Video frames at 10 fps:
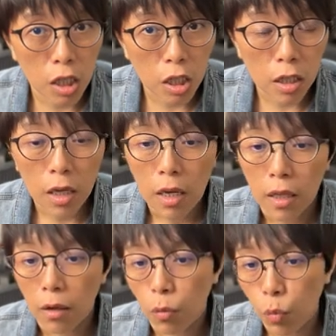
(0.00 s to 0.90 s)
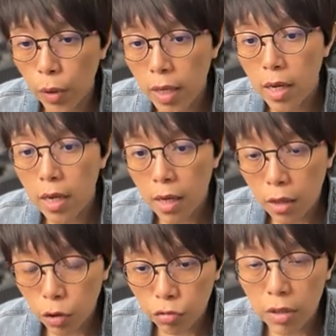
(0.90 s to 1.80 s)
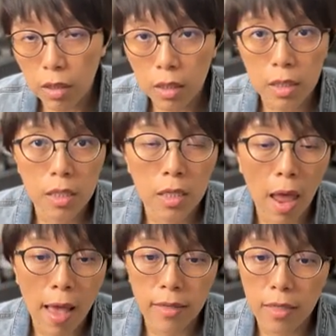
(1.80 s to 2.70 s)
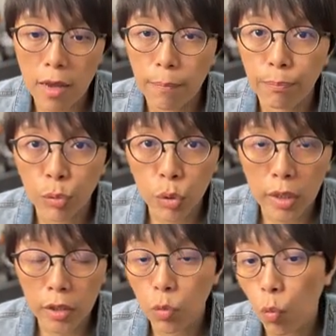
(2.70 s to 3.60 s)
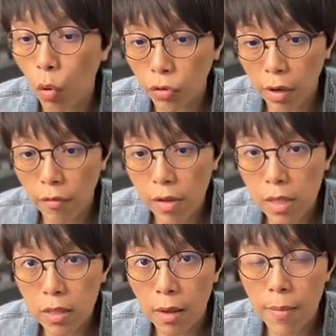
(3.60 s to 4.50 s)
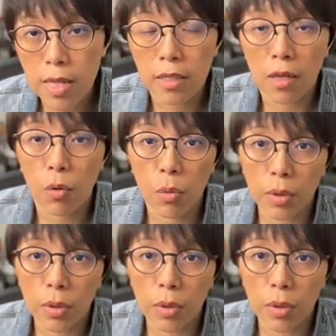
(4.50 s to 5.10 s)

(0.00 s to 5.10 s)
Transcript: good. Now, we treat this as a bullish wash and rinse. That means that we will